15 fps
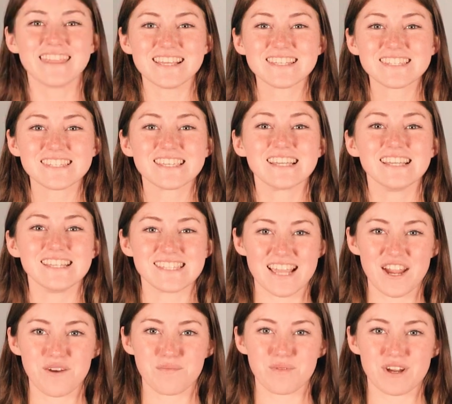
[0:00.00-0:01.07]
This is
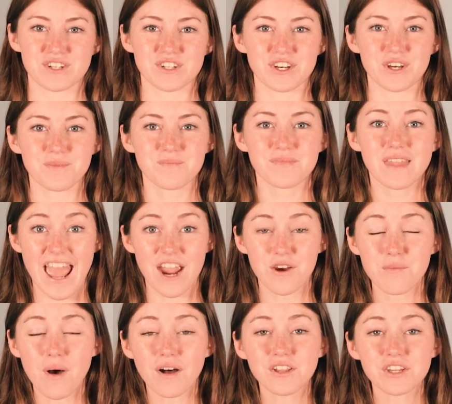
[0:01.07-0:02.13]
air pressure,
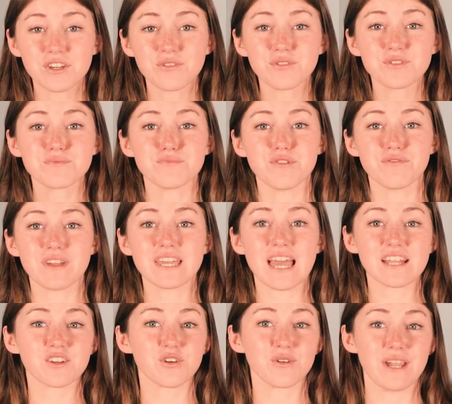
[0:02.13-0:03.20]
air molecules moving
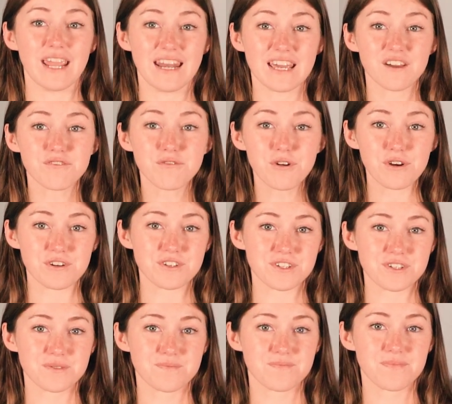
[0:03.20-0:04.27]
and creating a force.